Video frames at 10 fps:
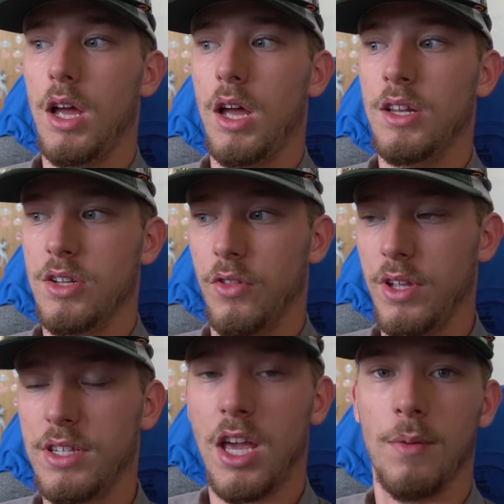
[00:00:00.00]
Until
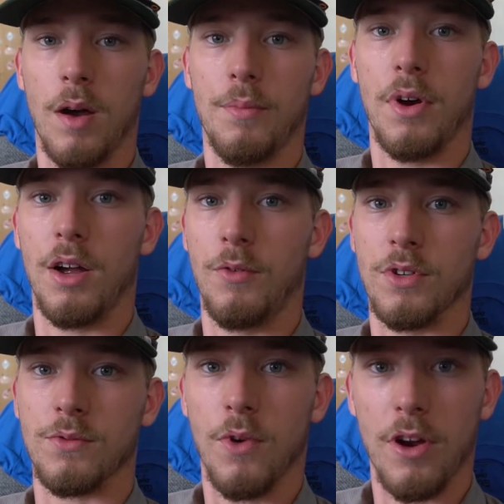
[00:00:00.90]
this came up, I
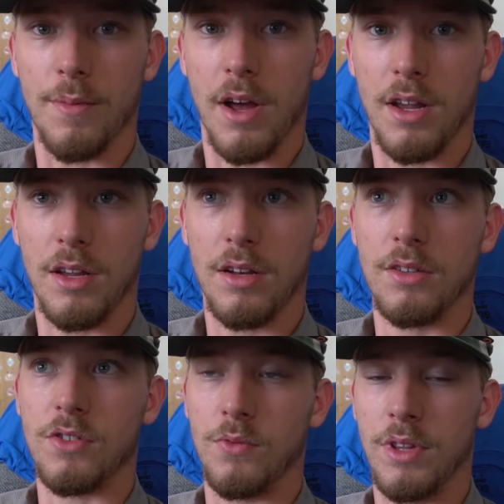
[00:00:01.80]
wasn't worried about it.
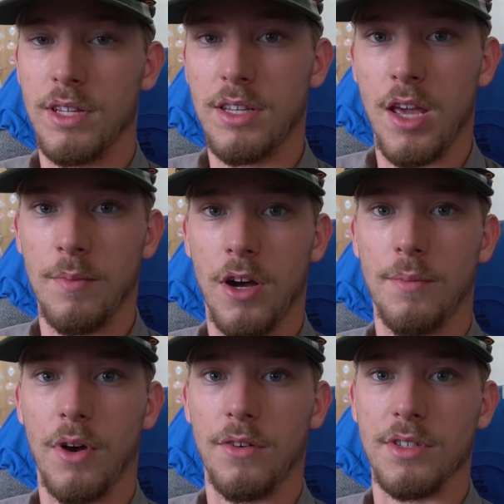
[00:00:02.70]
So when this came
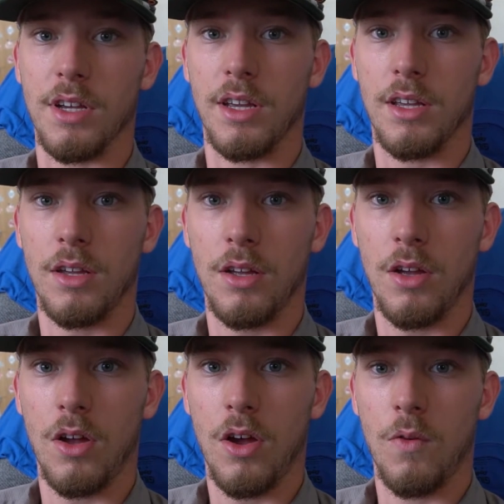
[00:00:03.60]
up, I was like,
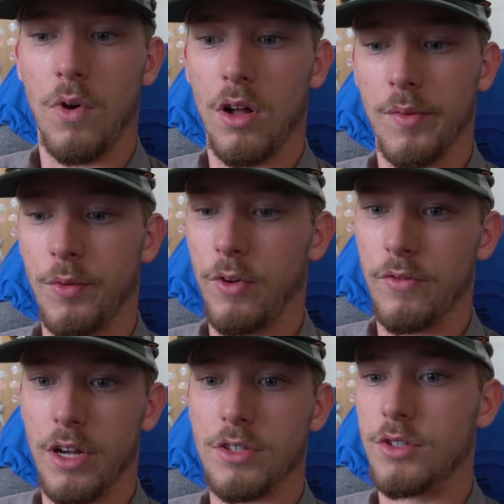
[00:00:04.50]
well, let me
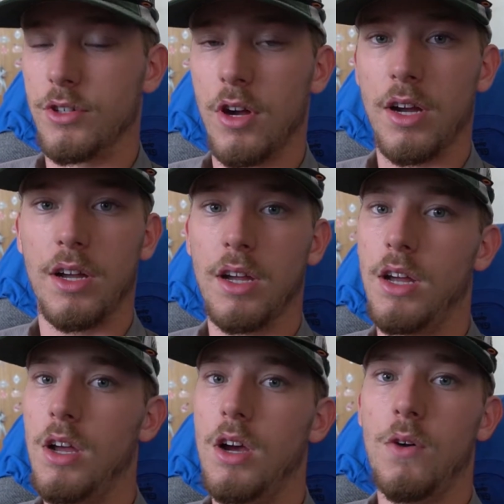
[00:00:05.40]
reflash the truck.
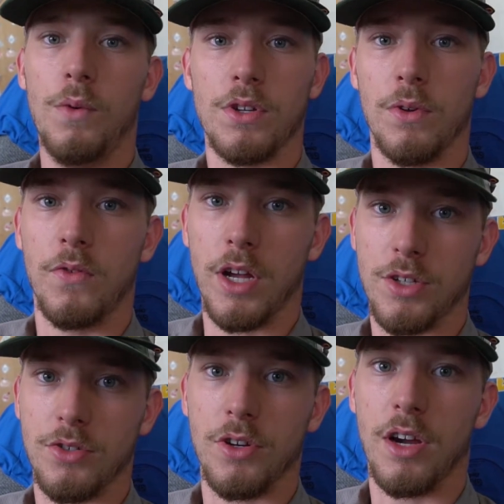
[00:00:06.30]
Went to reflash
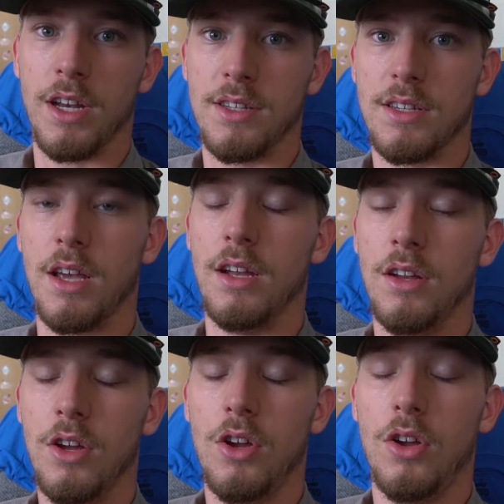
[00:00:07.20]
the truck, and it
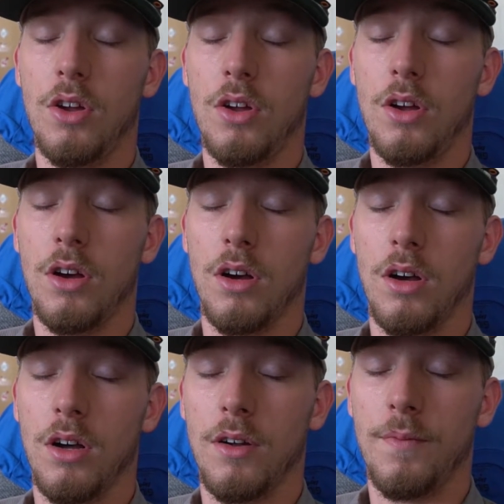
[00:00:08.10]
said
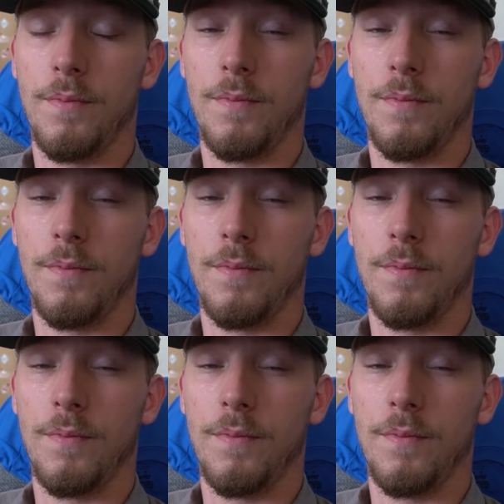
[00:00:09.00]
that